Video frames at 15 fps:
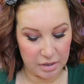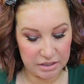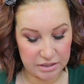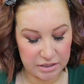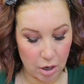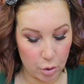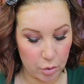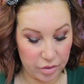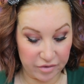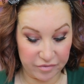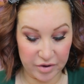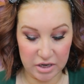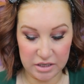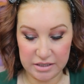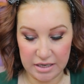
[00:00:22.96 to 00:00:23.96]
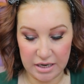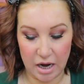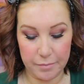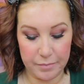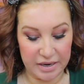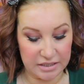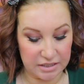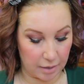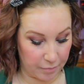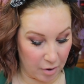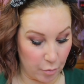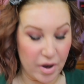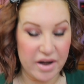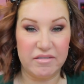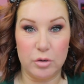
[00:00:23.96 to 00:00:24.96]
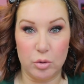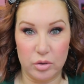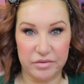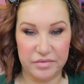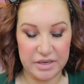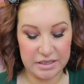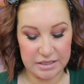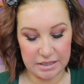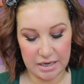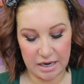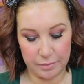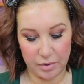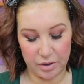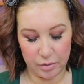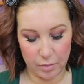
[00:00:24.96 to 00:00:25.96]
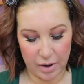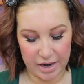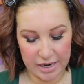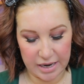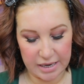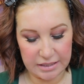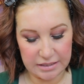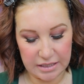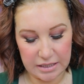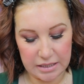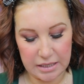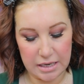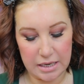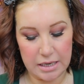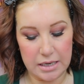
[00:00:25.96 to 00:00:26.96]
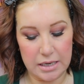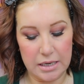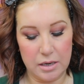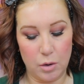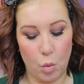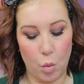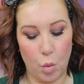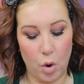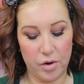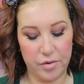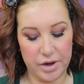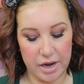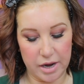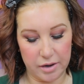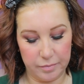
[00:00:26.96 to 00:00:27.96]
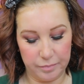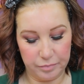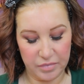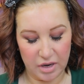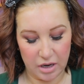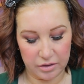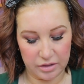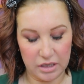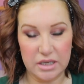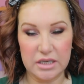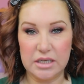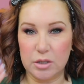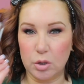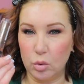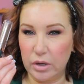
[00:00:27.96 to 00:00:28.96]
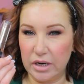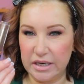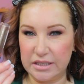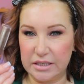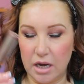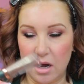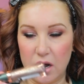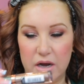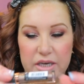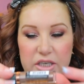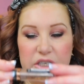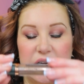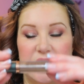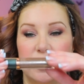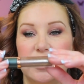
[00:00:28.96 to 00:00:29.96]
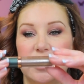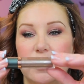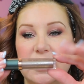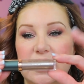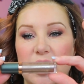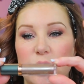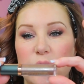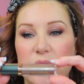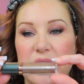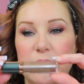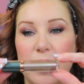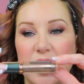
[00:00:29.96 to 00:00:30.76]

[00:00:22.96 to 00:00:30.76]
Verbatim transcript: So the first thing I picked up, I'm wearing all of these today by the way, is the Warrior. I think this is called Glitter Eyeshadow, so it's a cream